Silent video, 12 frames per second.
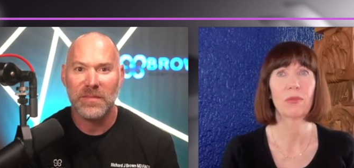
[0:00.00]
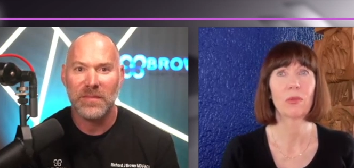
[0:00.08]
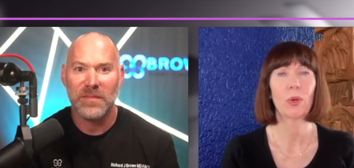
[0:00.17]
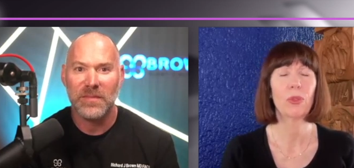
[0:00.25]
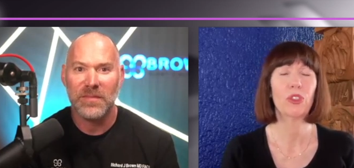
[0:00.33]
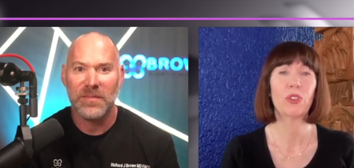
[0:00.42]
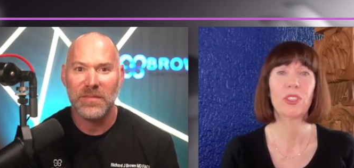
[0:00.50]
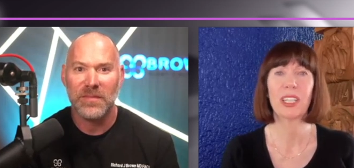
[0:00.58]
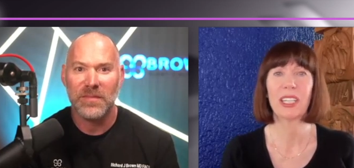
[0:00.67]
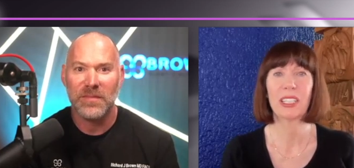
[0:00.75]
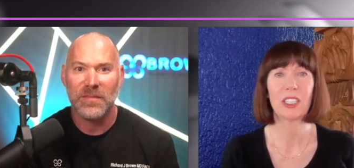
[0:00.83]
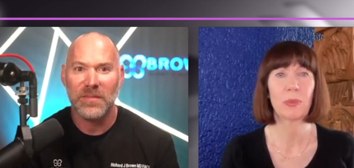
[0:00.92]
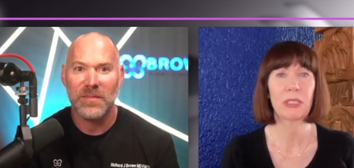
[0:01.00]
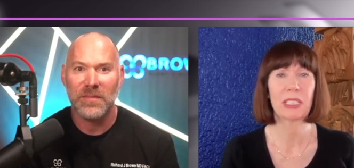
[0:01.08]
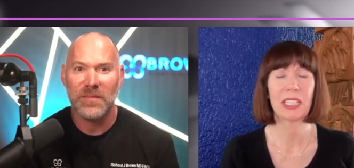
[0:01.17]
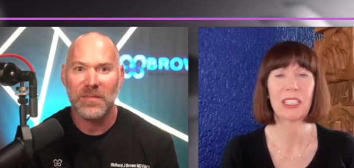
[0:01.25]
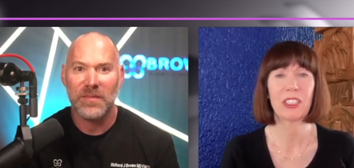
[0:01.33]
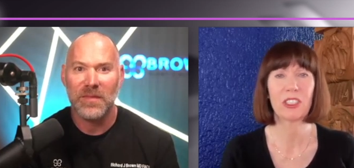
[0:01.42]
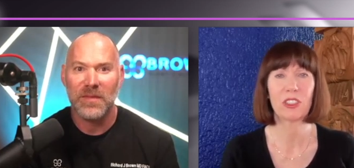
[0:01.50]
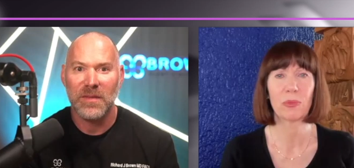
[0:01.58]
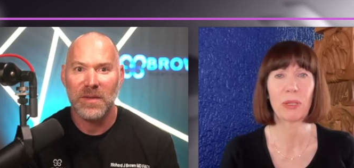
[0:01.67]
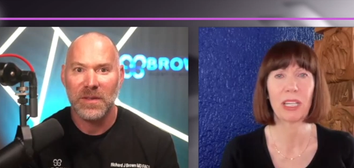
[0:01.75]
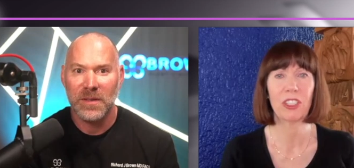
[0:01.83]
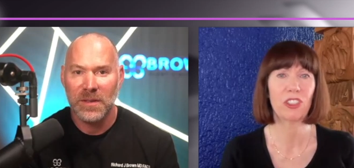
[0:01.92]
Speaker 1: what would you say is the percentage
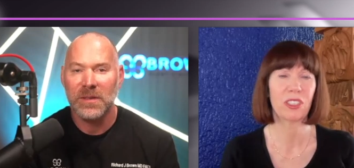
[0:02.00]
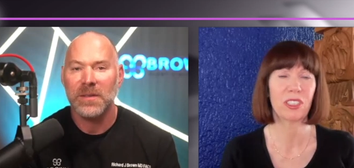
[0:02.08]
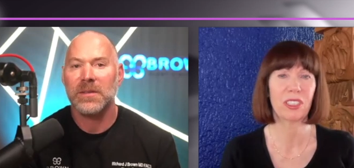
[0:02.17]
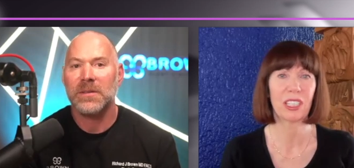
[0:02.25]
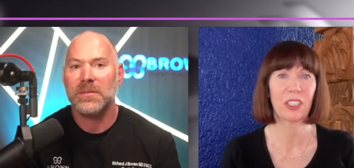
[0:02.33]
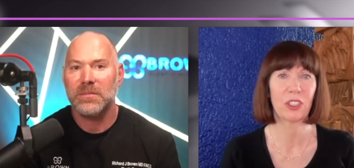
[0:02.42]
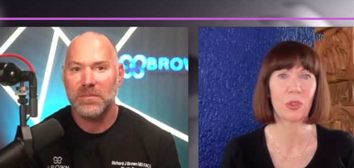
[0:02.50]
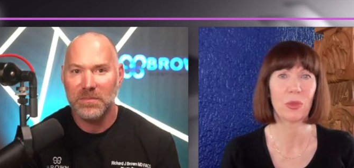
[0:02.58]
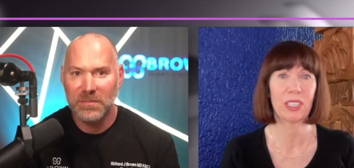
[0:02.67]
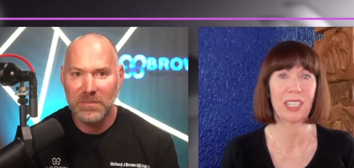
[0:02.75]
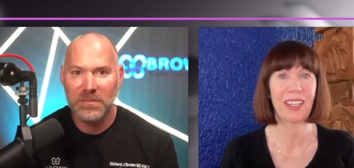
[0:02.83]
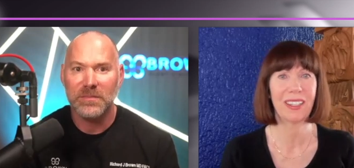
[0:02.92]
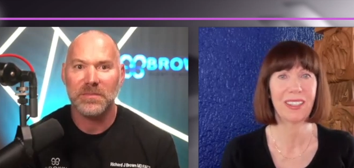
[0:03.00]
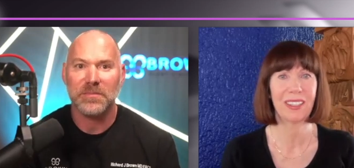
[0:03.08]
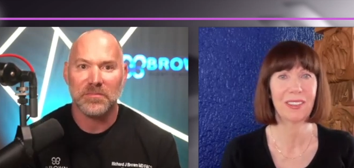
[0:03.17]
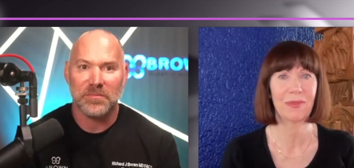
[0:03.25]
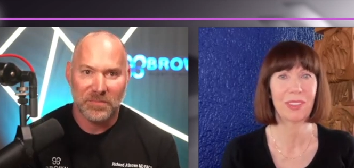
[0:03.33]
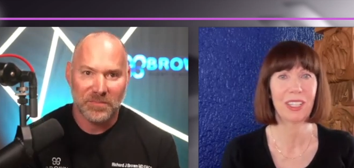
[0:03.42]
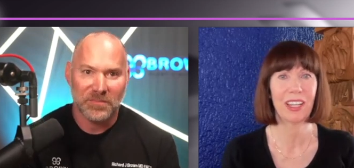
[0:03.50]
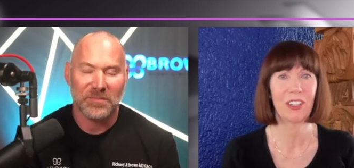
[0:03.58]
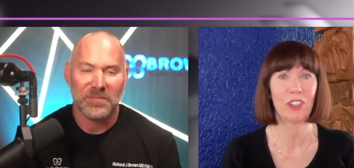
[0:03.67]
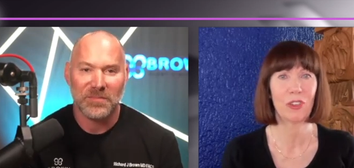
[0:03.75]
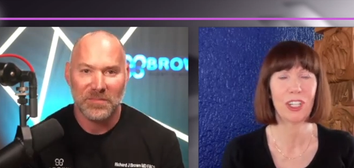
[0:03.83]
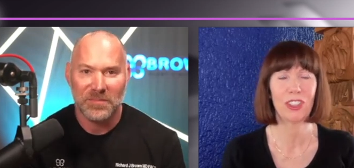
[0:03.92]
of patients that you send in
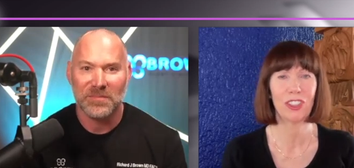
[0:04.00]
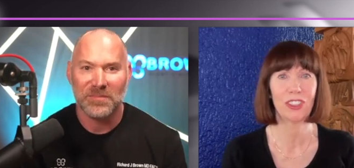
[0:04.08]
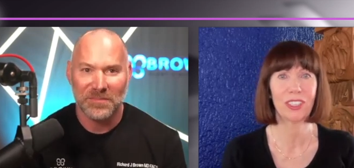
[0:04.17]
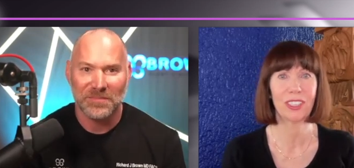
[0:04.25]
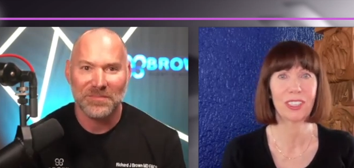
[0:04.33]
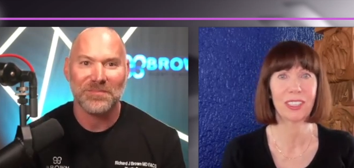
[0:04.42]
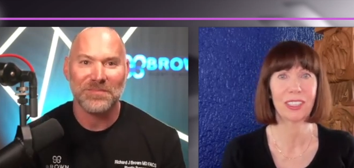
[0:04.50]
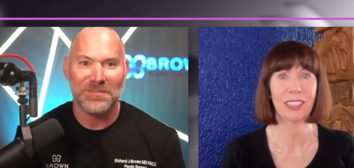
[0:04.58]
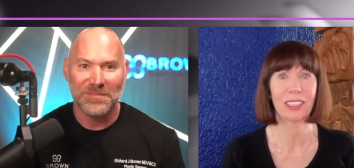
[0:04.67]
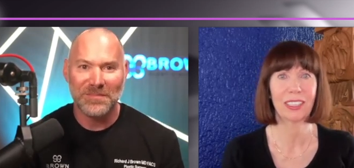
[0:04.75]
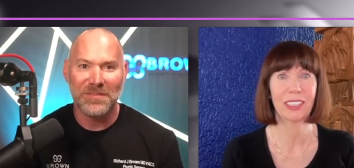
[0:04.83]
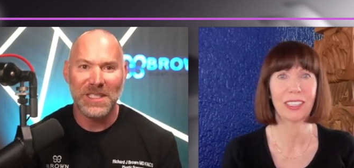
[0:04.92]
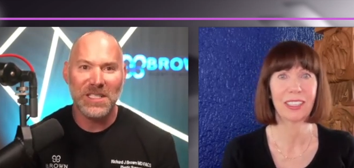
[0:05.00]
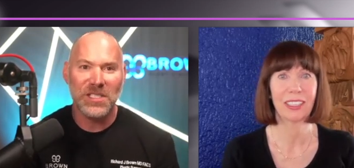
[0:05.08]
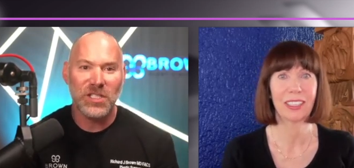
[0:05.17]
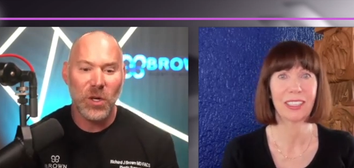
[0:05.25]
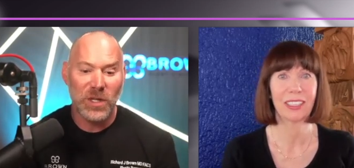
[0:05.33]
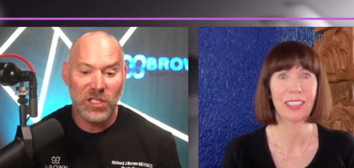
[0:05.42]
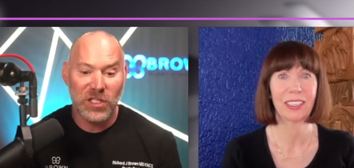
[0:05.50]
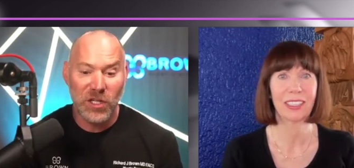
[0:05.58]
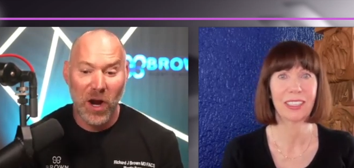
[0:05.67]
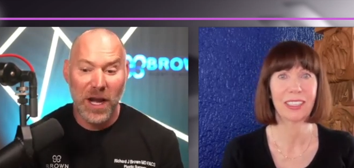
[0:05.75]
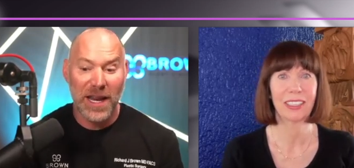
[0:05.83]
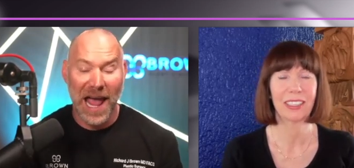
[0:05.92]
that direction?
Speaker 2: So it
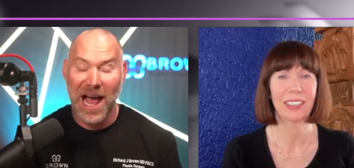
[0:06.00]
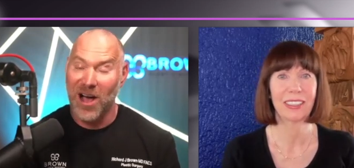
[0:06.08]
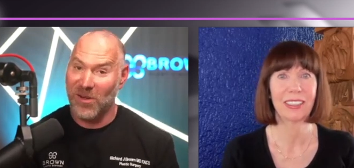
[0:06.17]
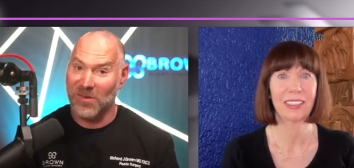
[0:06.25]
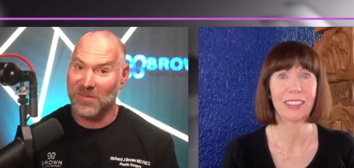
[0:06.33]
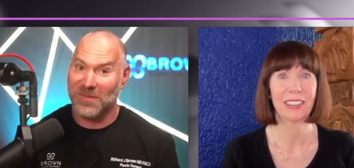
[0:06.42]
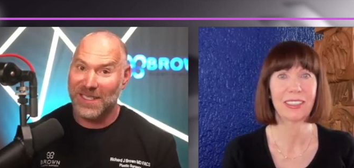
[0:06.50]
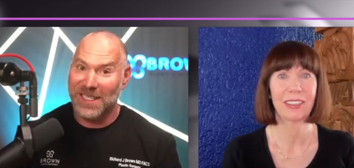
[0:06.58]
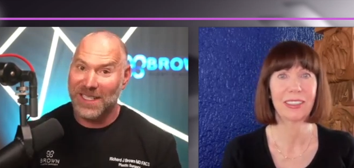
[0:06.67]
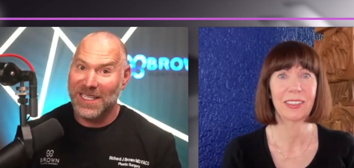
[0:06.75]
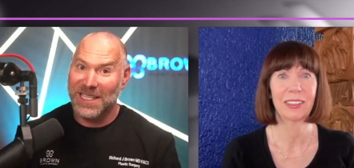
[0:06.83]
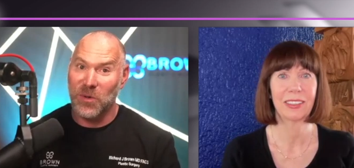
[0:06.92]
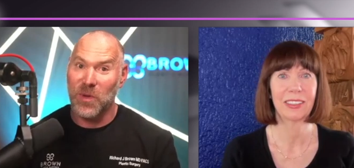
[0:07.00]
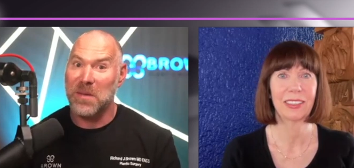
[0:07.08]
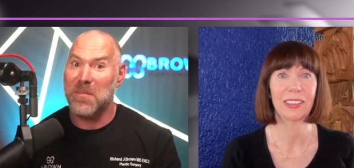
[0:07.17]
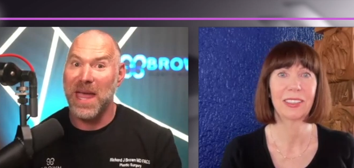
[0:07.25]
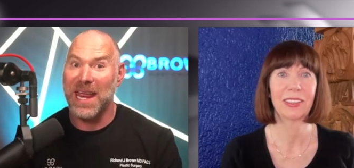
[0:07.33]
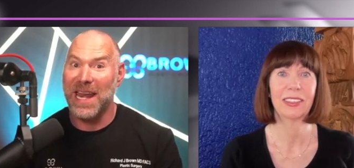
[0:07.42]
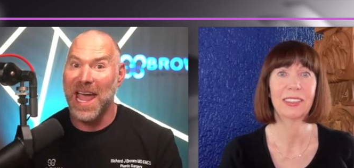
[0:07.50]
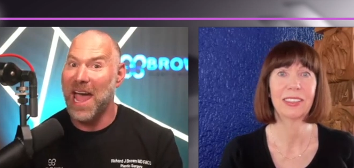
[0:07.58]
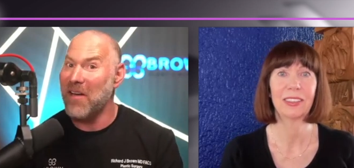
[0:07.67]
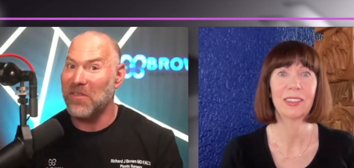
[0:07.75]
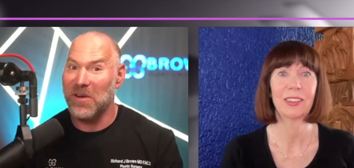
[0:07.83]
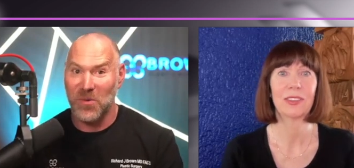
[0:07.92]
started out that we made
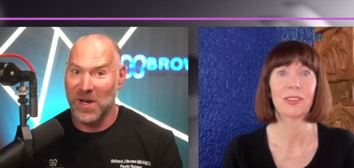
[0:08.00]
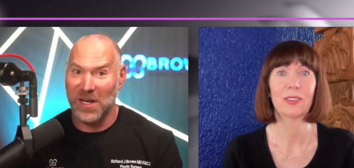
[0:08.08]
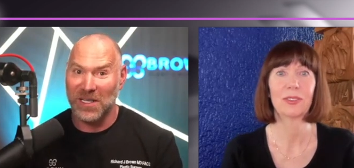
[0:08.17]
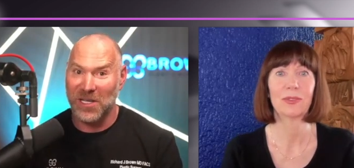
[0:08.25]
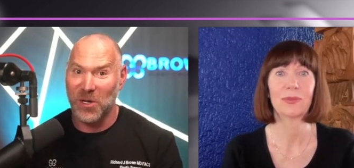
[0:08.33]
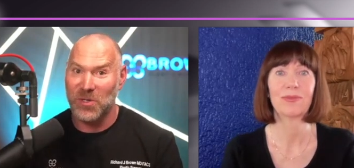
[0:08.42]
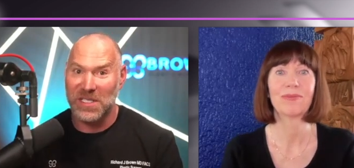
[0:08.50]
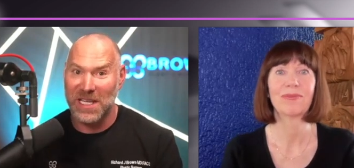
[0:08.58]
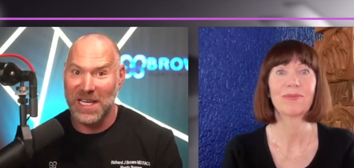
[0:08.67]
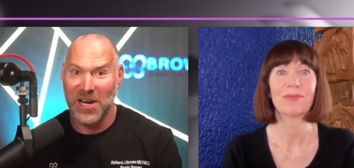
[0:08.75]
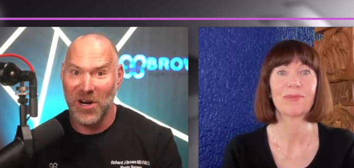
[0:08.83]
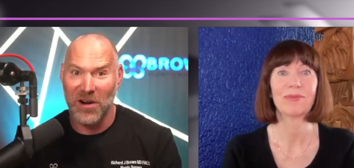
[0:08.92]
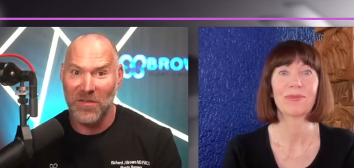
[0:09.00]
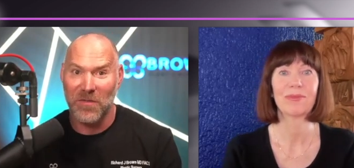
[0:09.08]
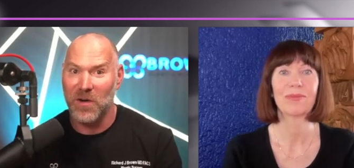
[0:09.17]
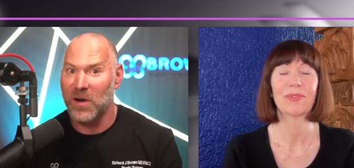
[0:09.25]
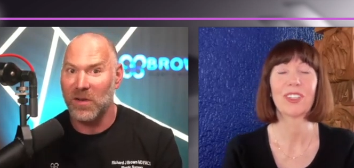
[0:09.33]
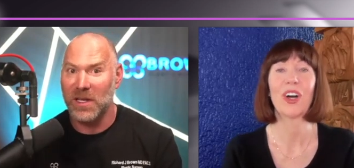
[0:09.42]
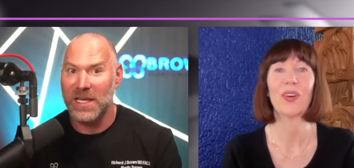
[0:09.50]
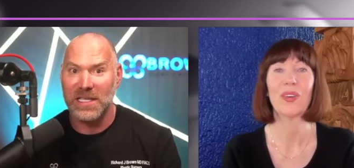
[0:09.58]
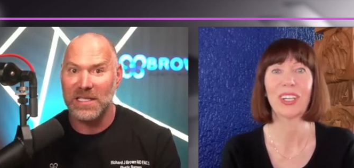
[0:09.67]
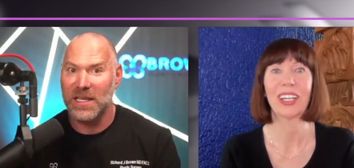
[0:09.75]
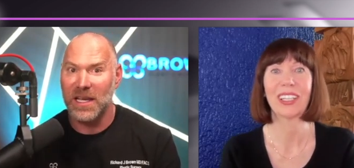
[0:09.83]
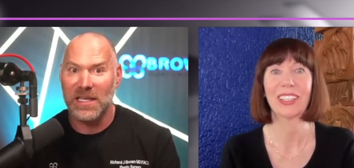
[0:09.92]
everyone go see her for at
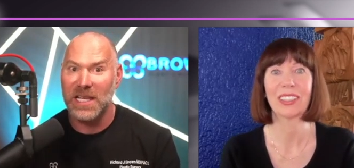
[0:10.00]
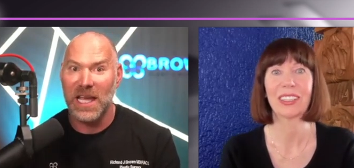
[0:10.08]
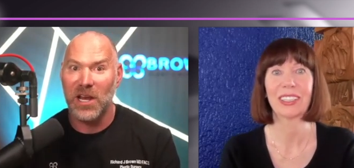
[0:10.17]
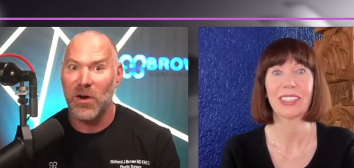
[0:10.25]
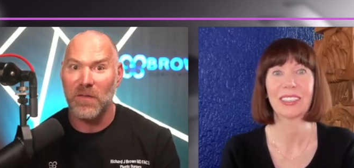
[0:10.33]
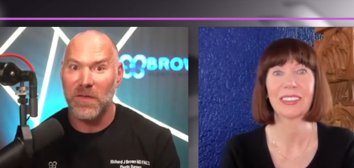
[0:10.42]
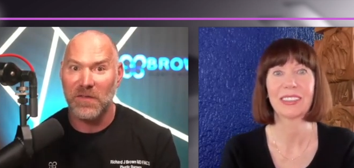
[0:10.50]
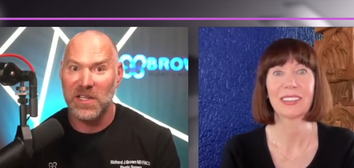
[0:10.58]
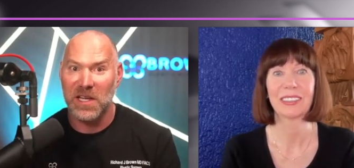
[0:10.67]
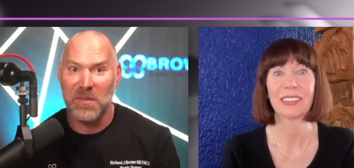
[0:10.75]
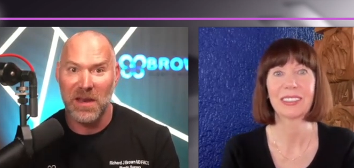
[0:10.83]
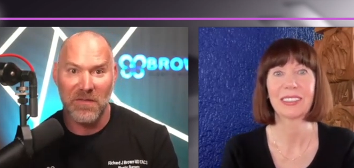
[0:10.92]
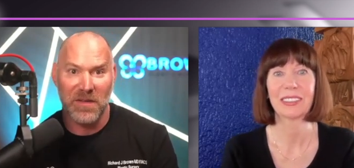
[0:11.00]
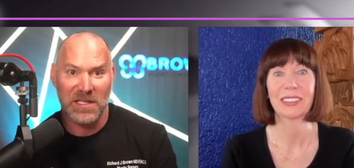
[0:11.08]
least a 10 or a 15 minute